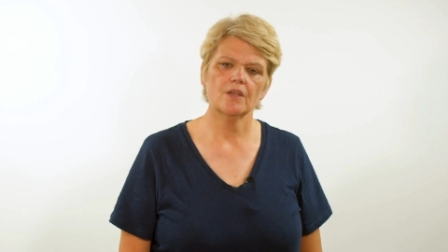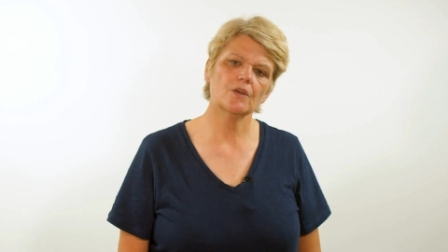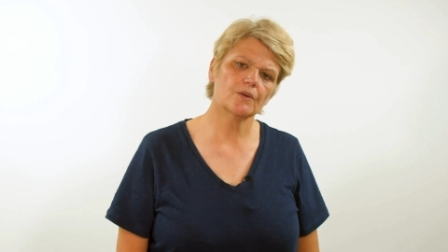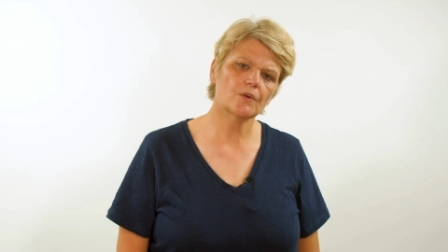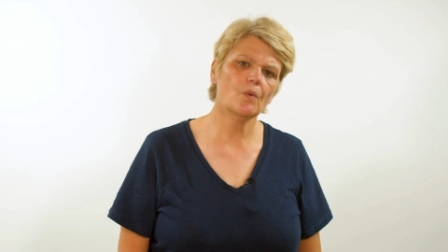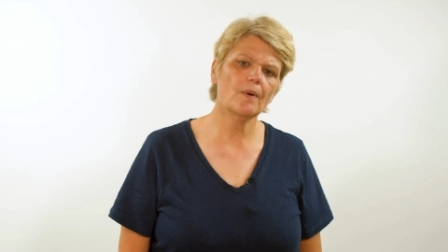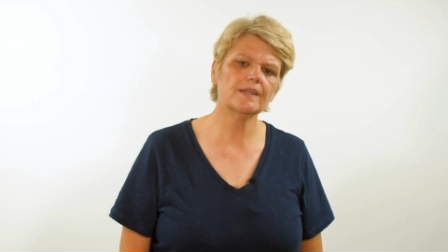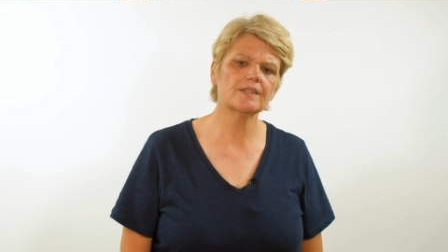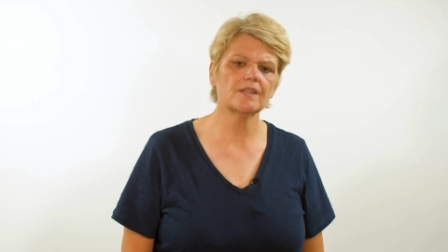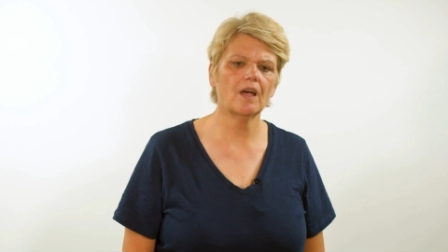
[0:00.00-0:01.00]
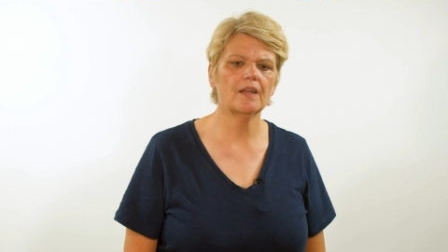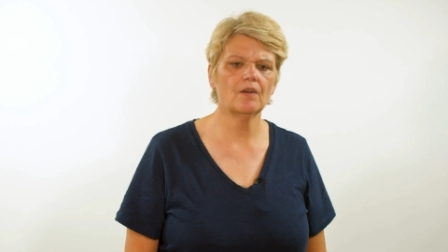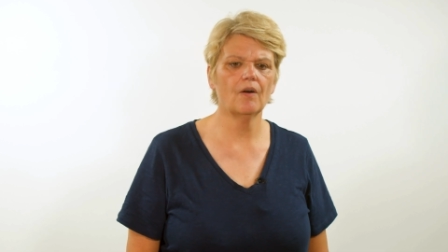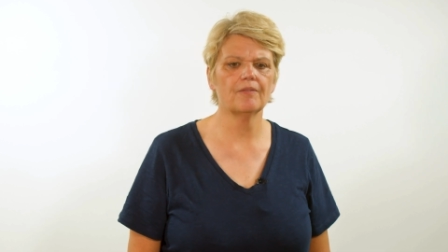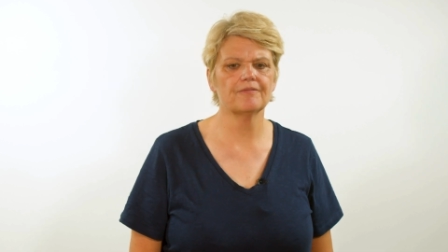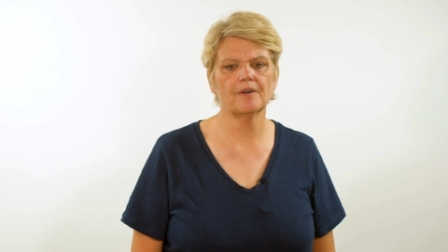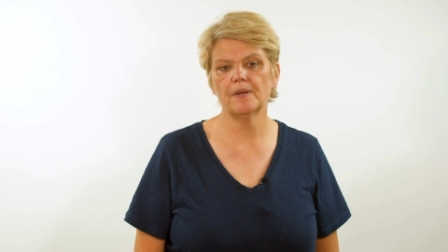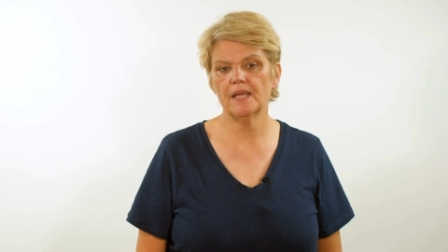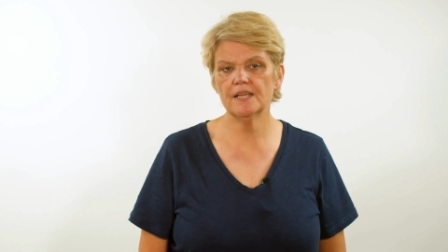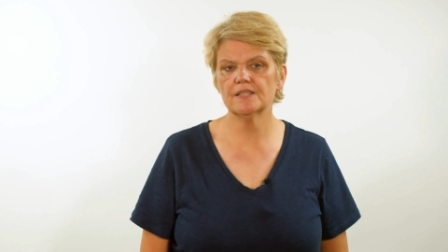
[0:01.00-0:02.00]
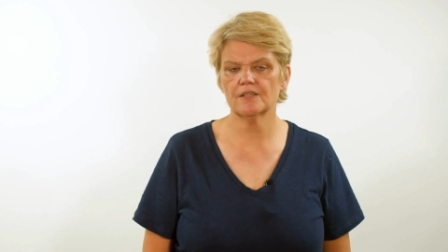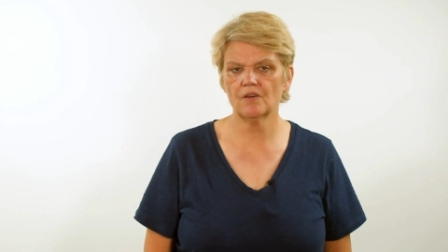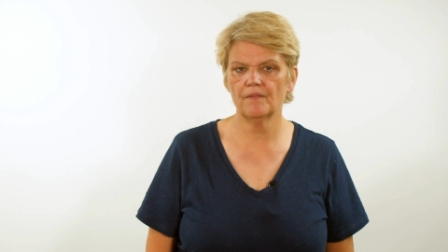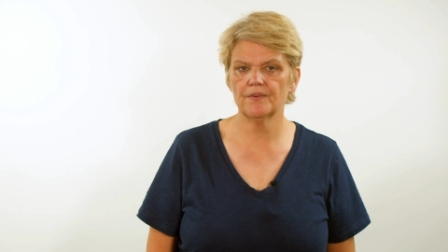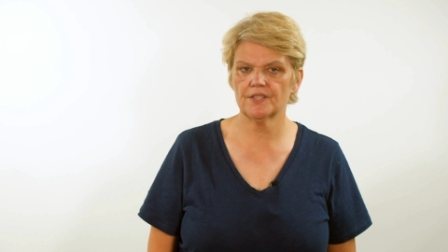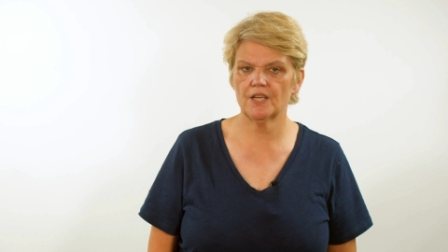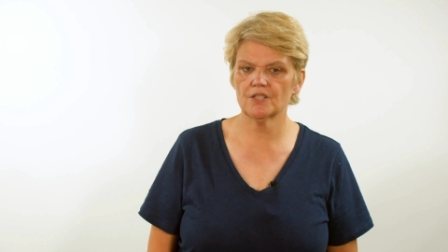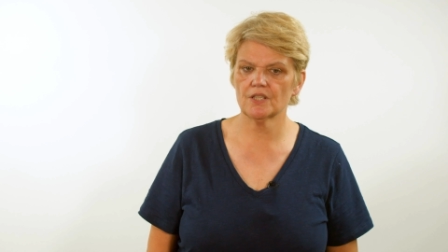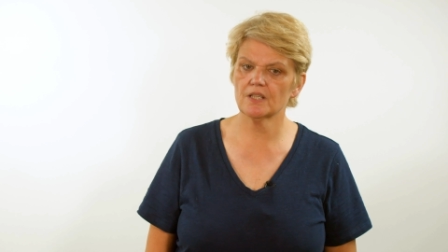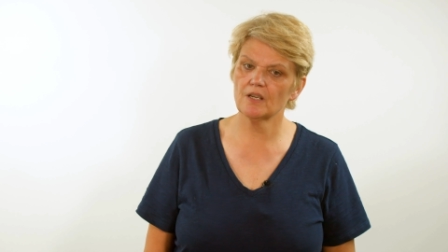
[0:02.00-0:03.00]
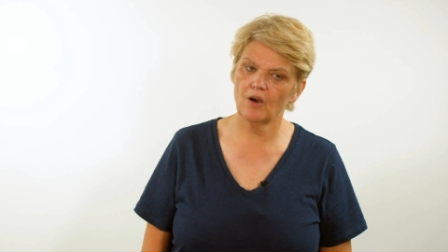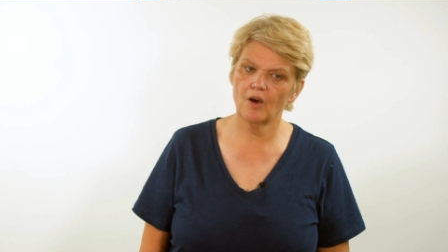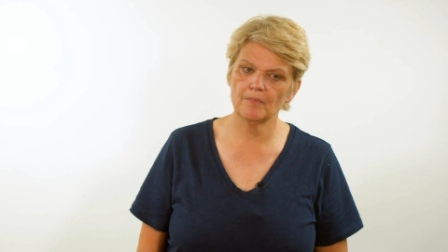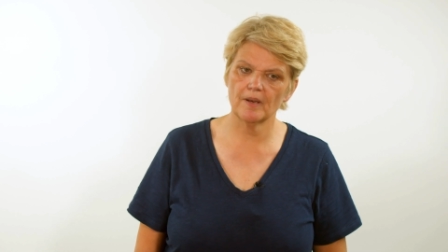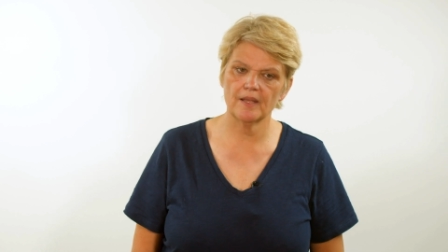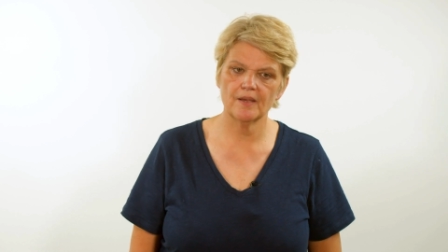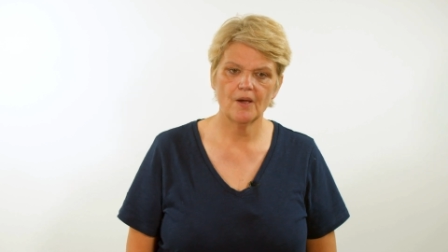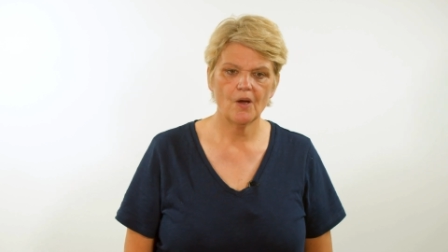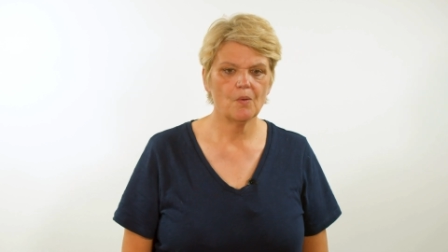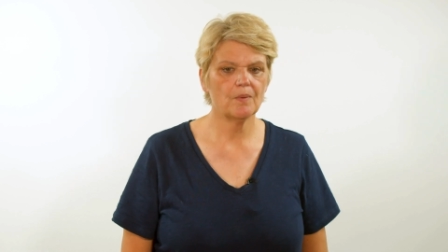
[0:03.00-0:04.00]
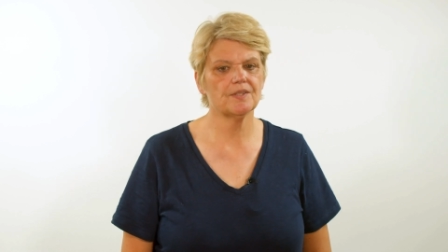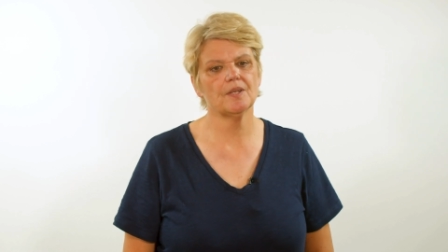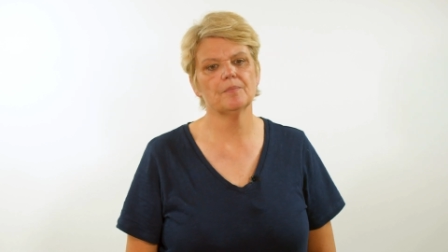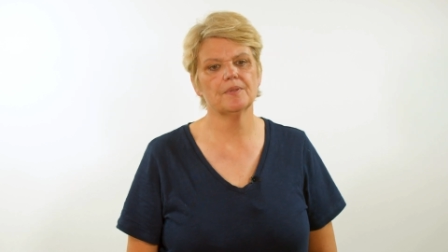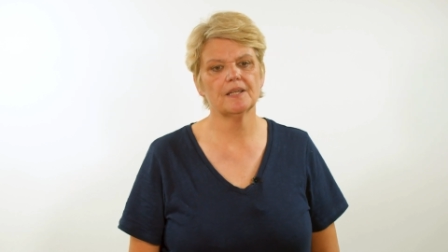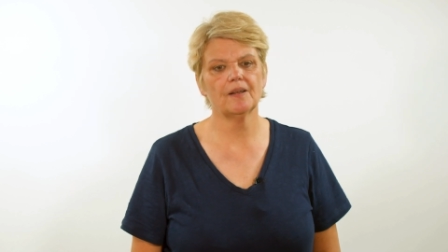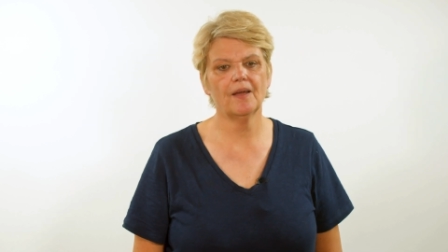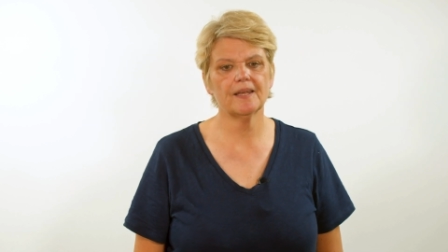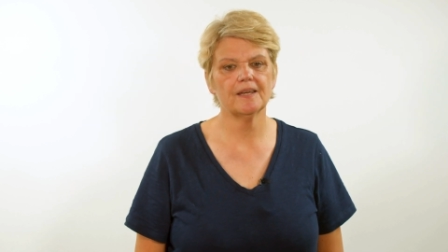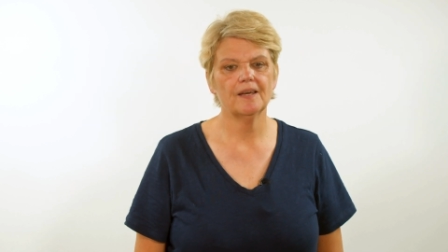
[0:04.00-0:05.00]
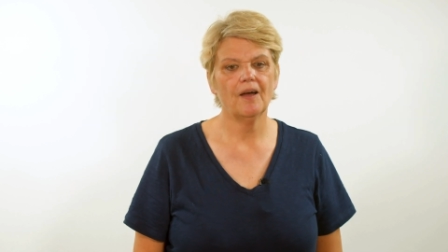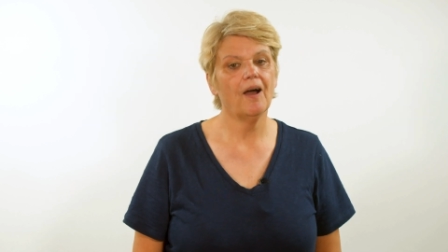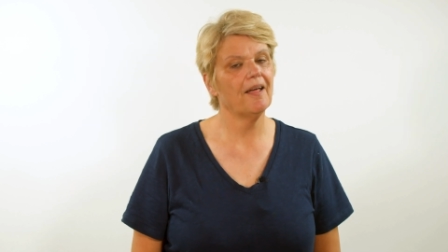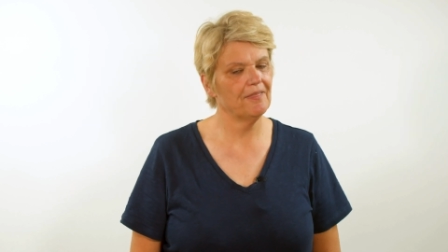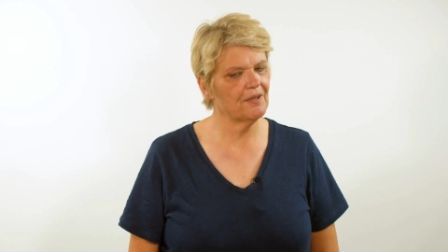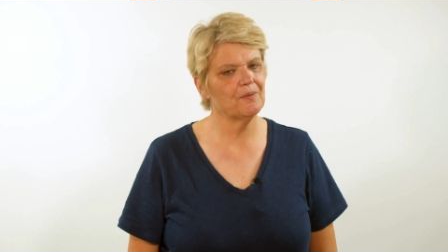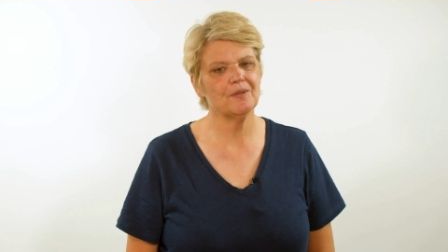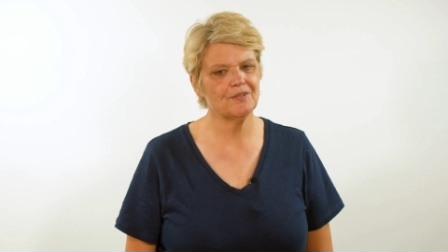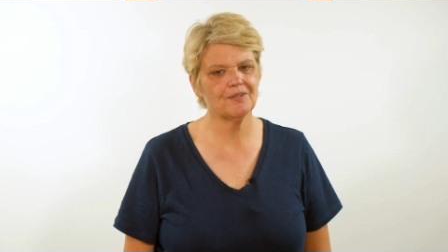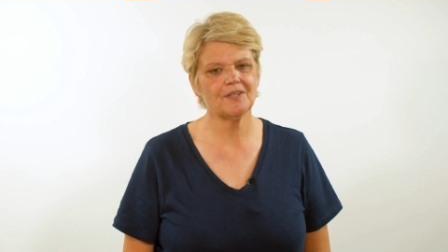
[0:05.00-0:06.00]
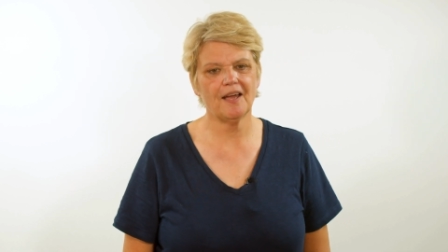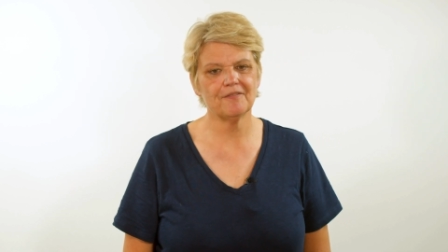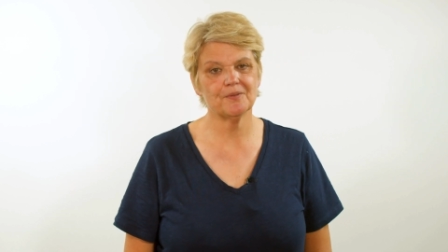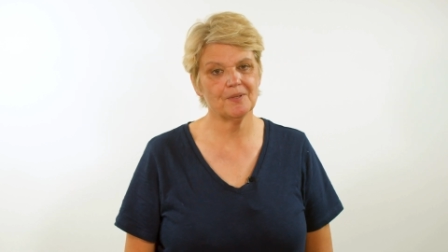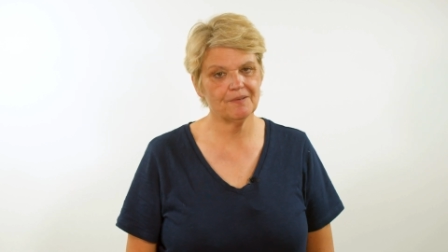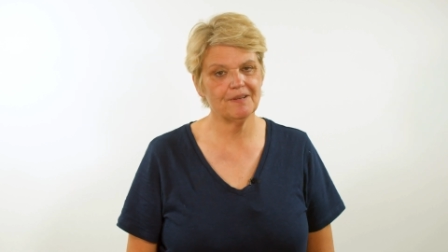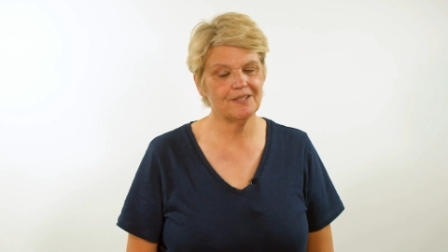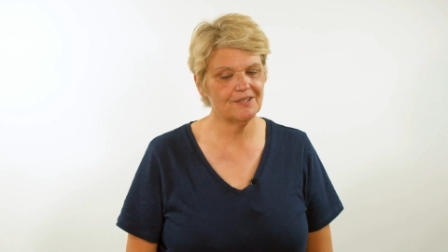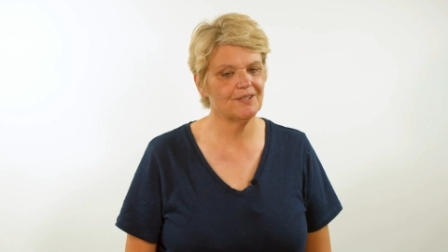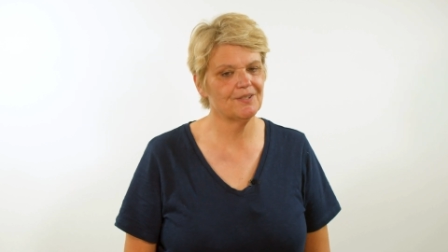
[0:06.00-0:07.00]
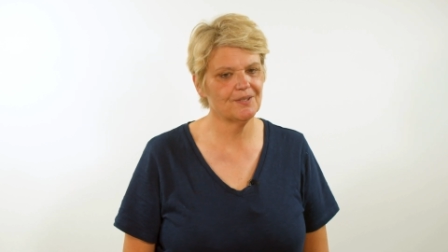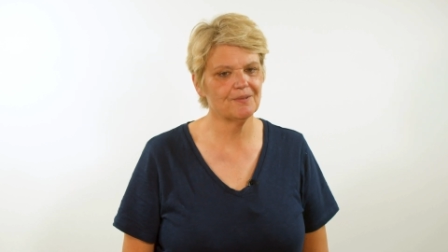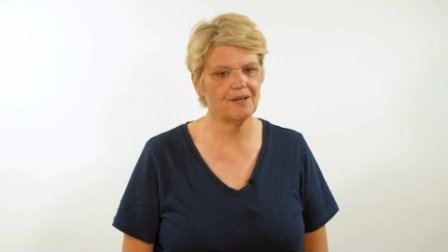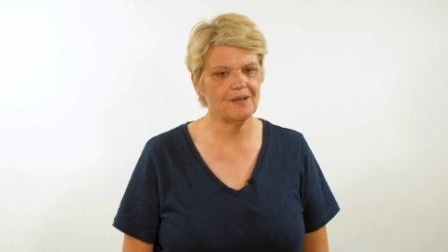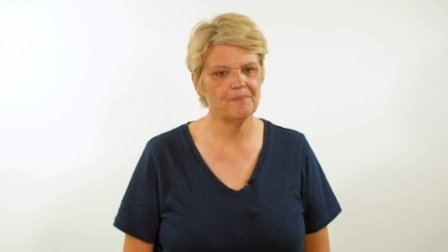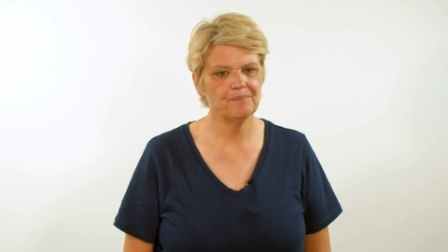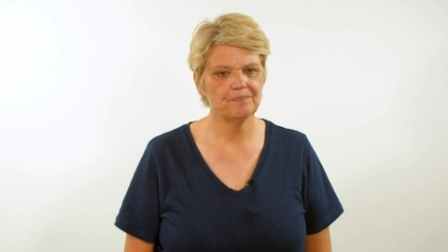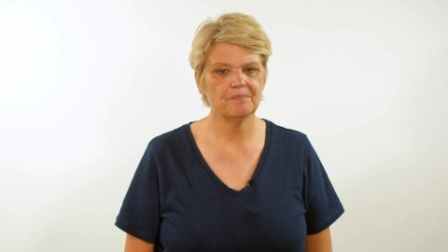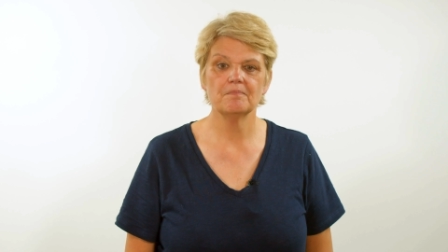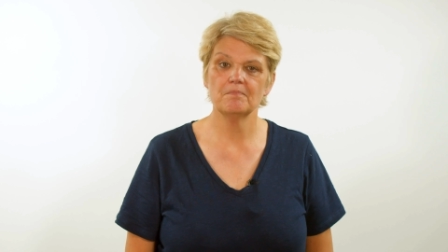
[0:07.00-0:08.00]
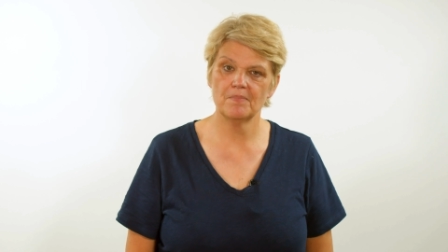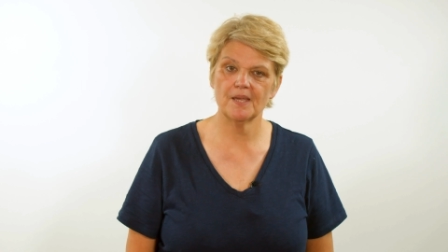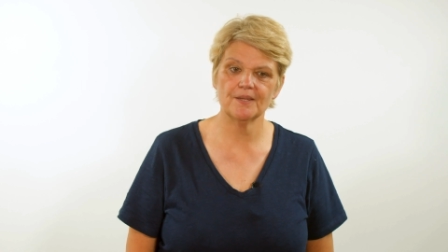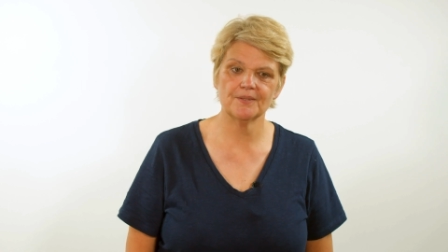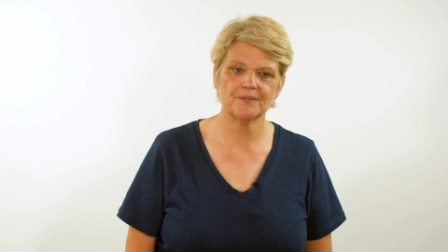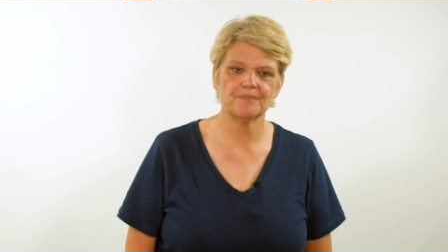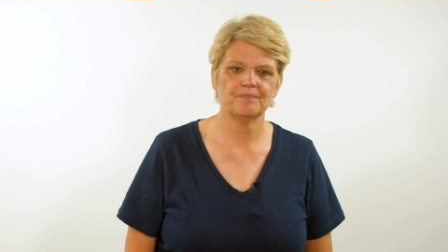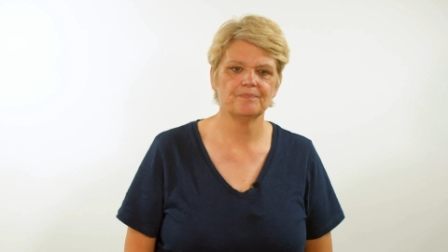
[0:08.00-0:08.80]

You can always sign off from a heated conversation calmly with something like, I think we just have to agree to disagree. Peace.